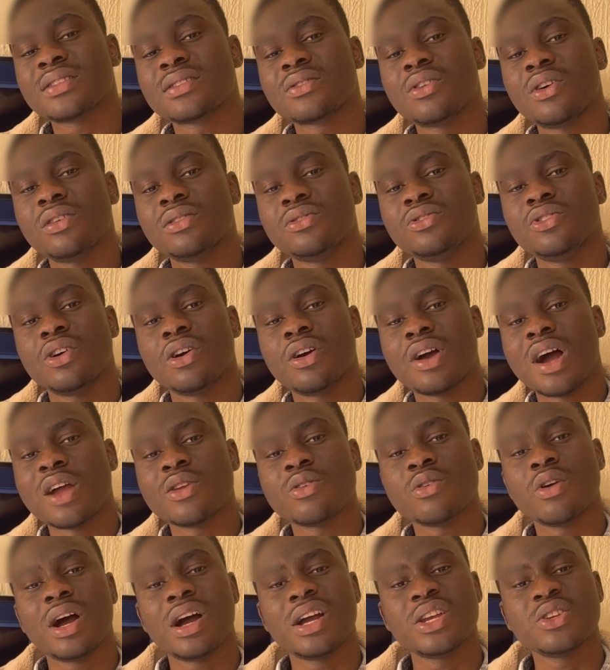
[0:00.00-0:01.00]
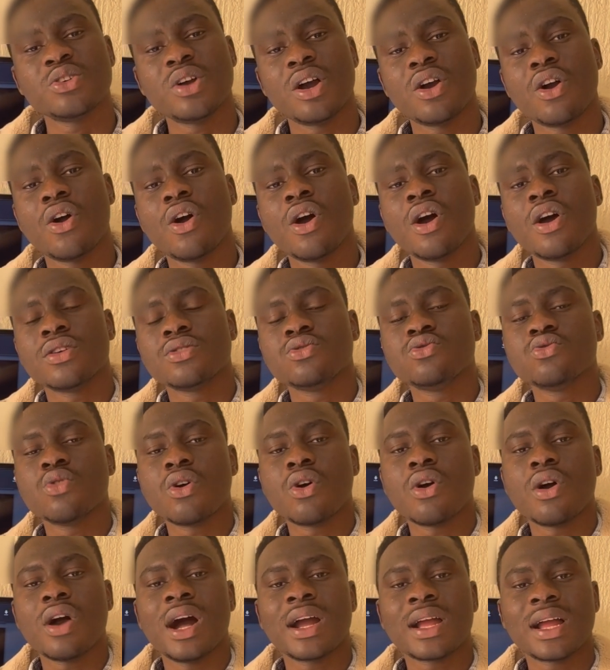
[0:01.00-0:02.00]
has gone.
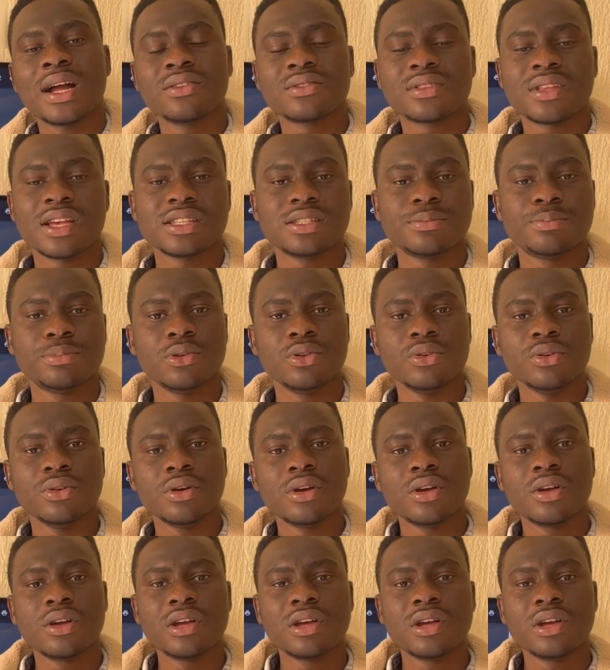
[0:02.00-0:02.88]
Your account has blown.